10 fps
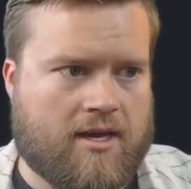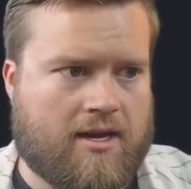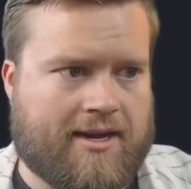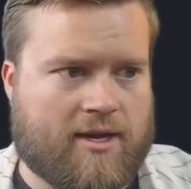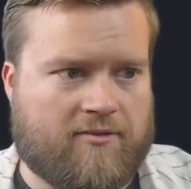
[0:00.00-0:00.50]

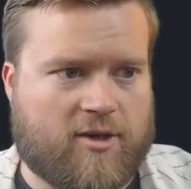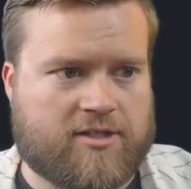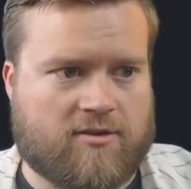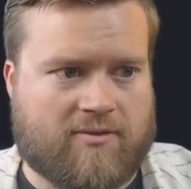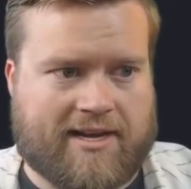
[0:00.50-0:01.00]
I could have
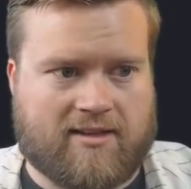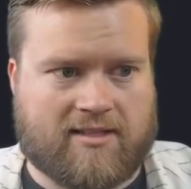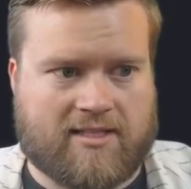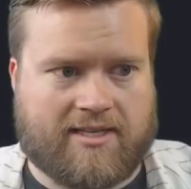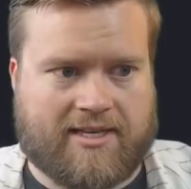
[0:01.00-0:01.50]
also
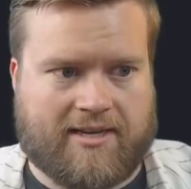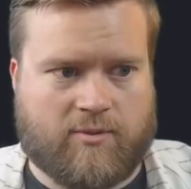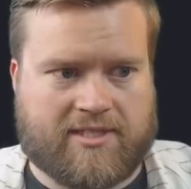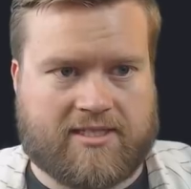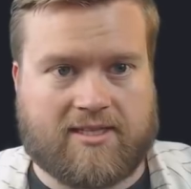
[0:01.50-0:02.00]
right-clicked on it and
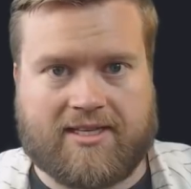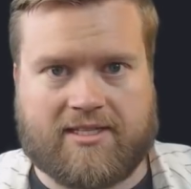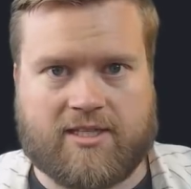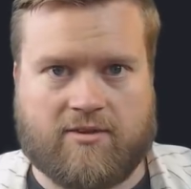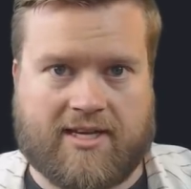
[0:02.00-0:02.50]
went to
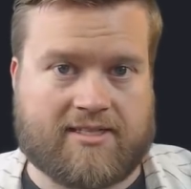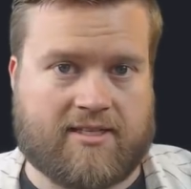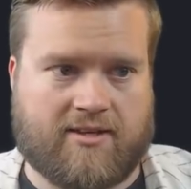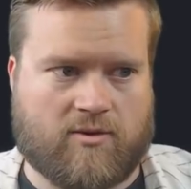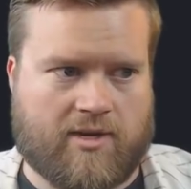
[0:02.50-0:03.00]
delete too. That's
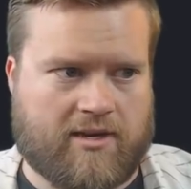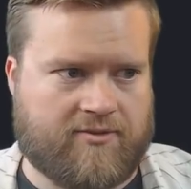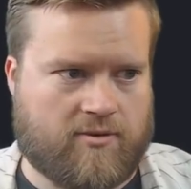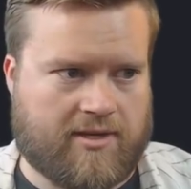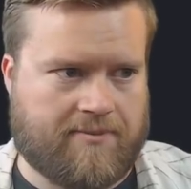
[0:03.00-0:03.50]
another way of
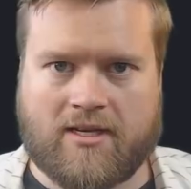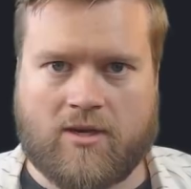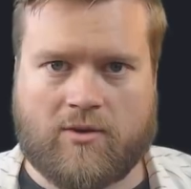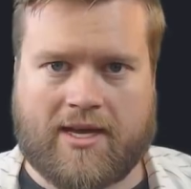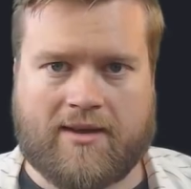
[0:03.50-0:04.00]
doing it.
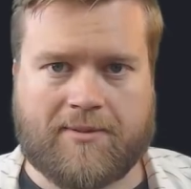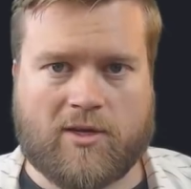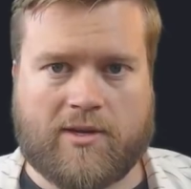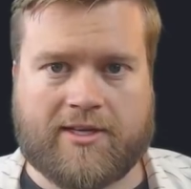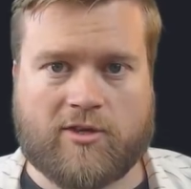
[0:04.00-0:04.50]
Okay, I'm going to
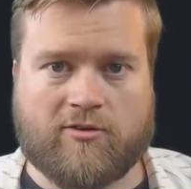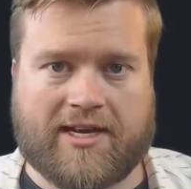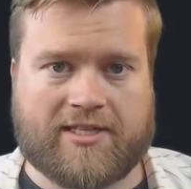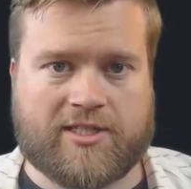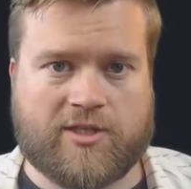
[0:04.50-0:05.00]
go ahead and
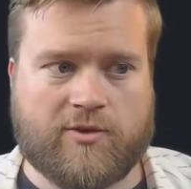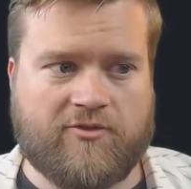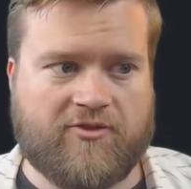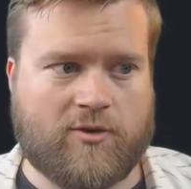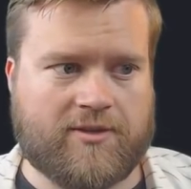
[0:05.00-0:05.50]
create two
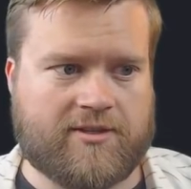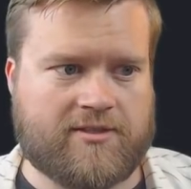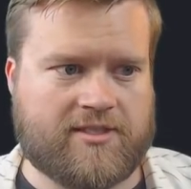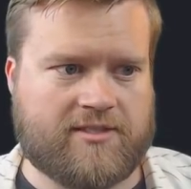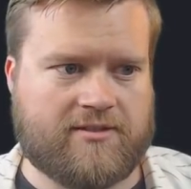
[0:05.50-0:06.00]

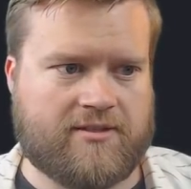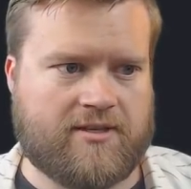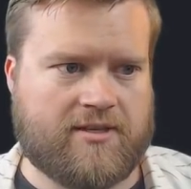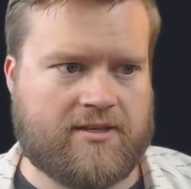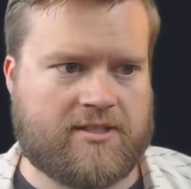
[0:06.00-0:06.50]
folders.
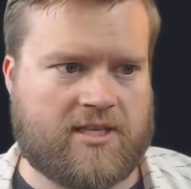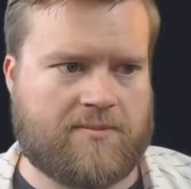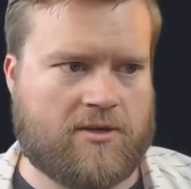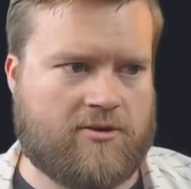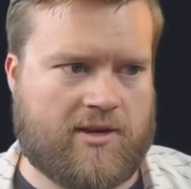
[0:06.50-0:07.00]
So I'm
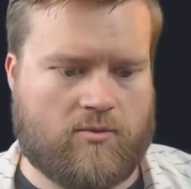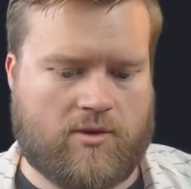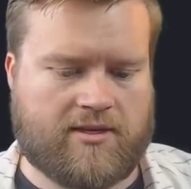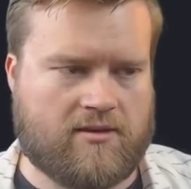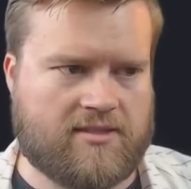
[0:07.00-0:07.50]
going to create
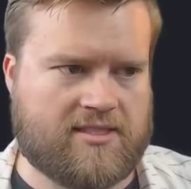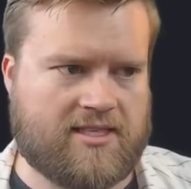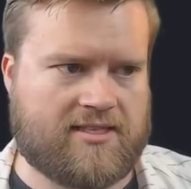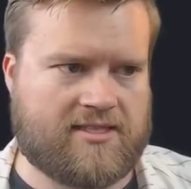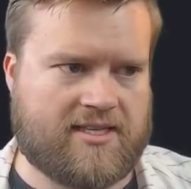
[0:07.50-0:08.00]
one called
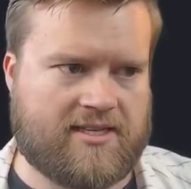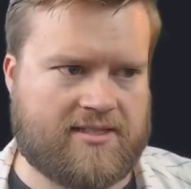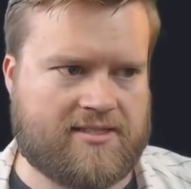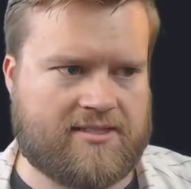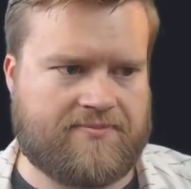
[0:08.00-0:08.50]
C S
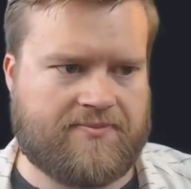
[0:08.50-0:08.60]
S